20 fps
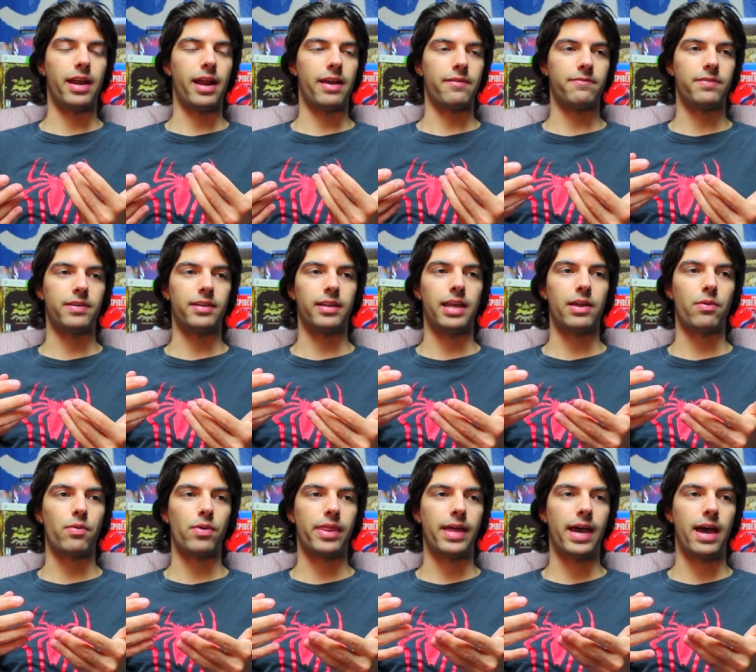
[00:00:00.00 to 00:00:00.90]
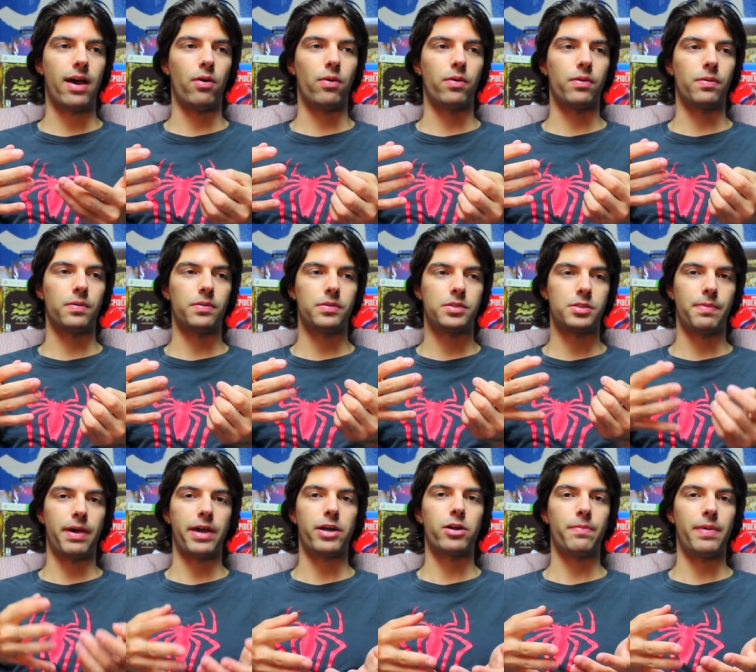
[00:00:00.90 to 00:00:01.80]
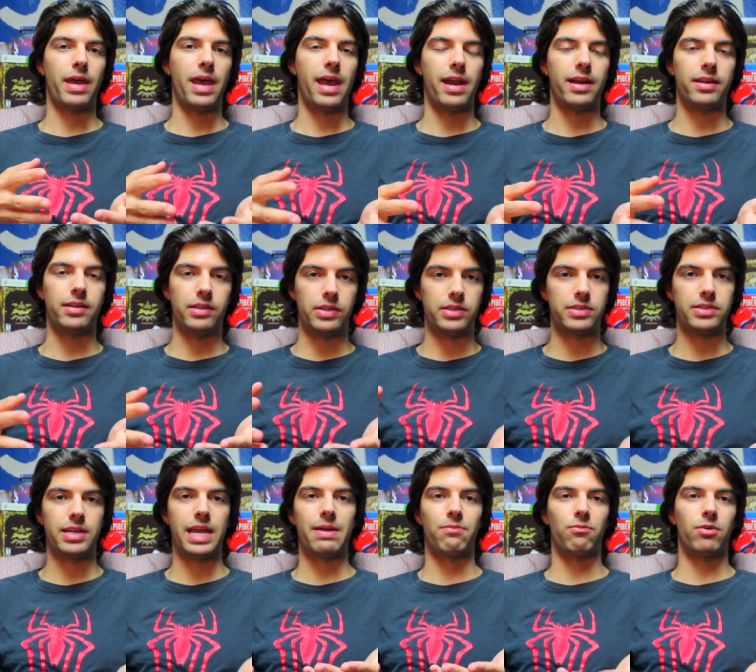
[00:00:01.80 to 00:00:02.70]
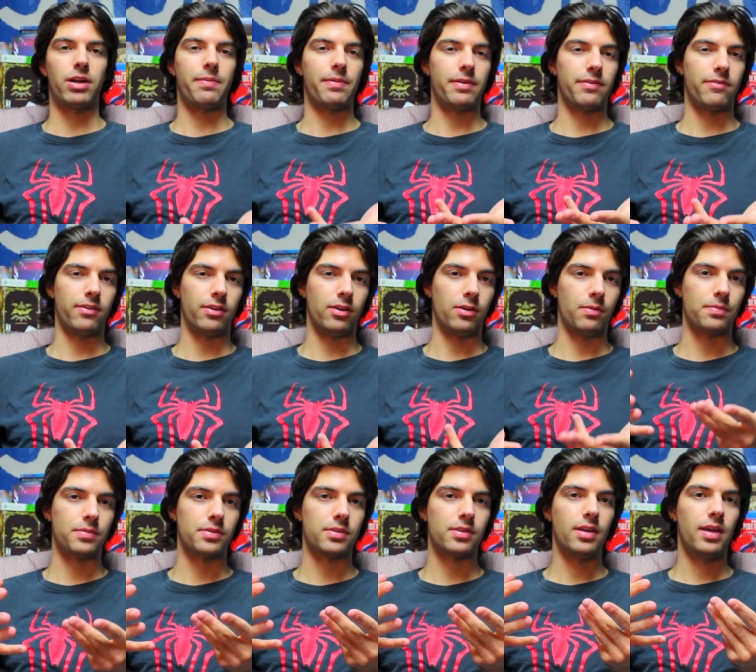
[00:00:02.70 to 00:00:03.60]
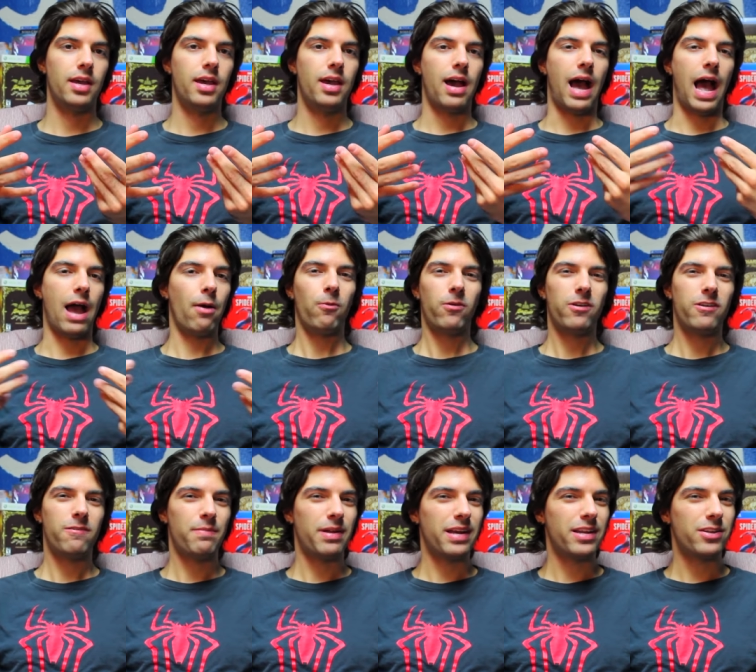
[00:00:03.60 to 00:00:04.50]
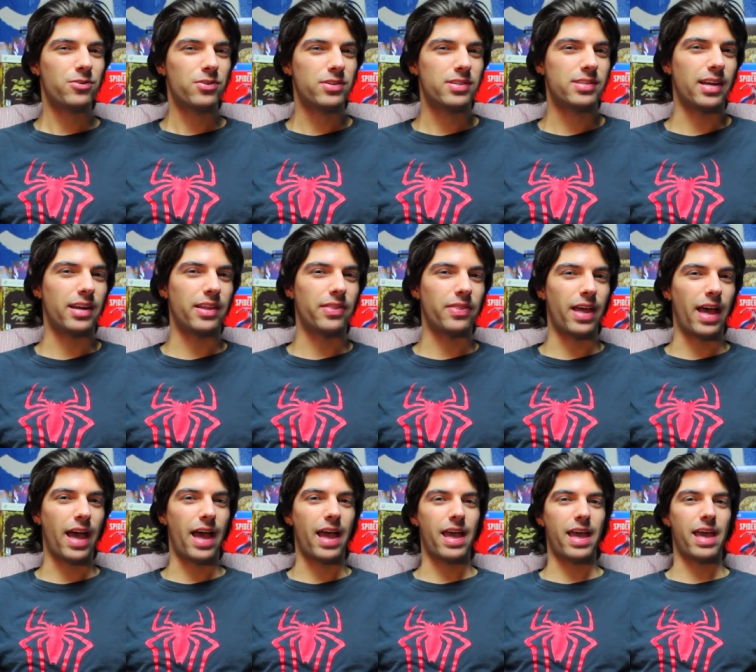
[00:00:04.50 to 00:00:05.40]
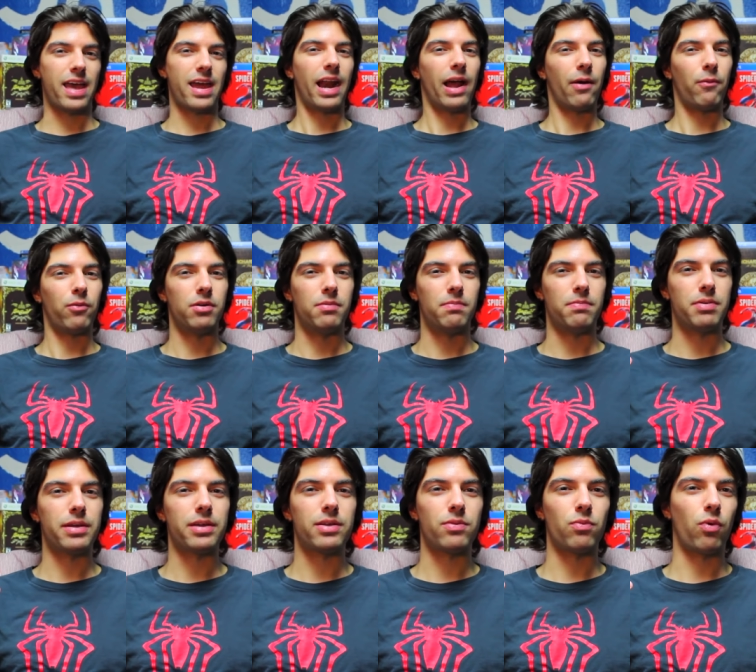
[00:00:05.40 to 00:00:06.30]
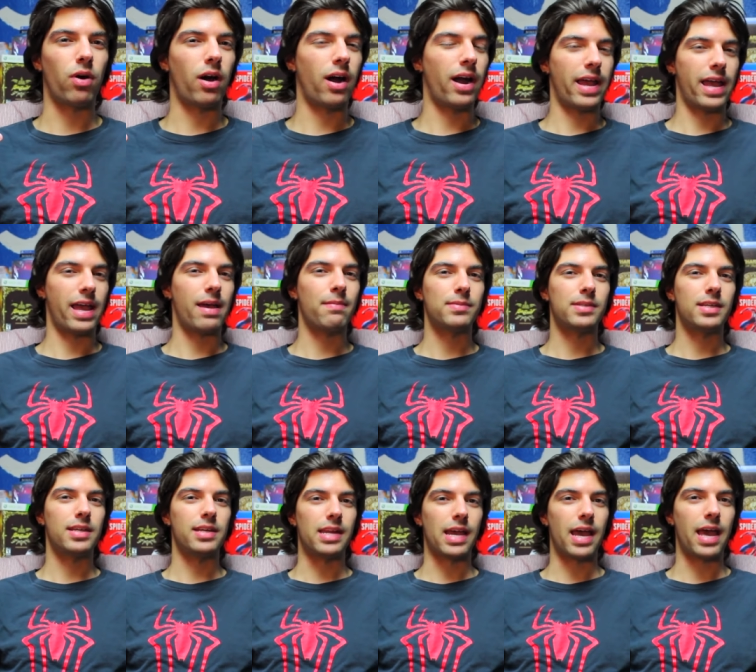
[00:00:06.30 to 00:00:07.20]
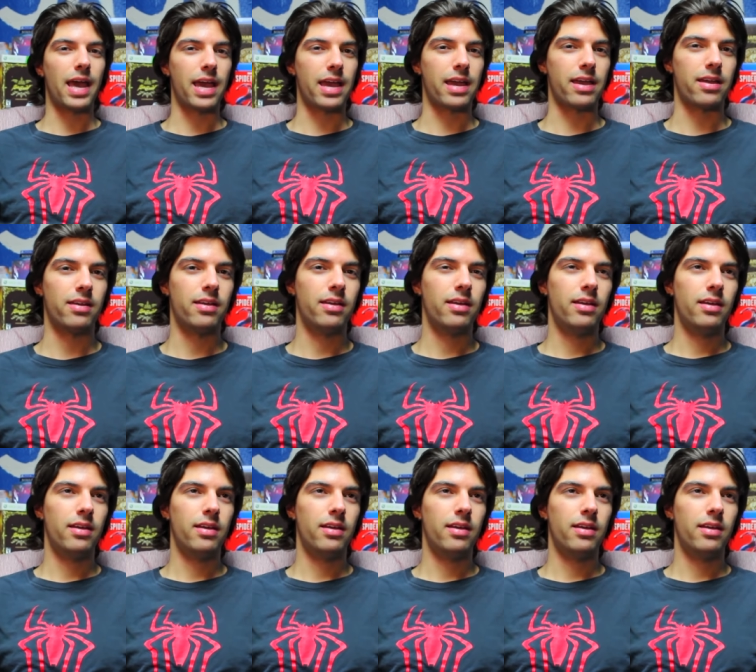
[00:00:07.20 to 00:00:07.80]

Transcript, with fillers: And I feel like without Spider-Man and the Sam Raimi films, I wouldn't have been interested in that, and I wouldn't be where I am today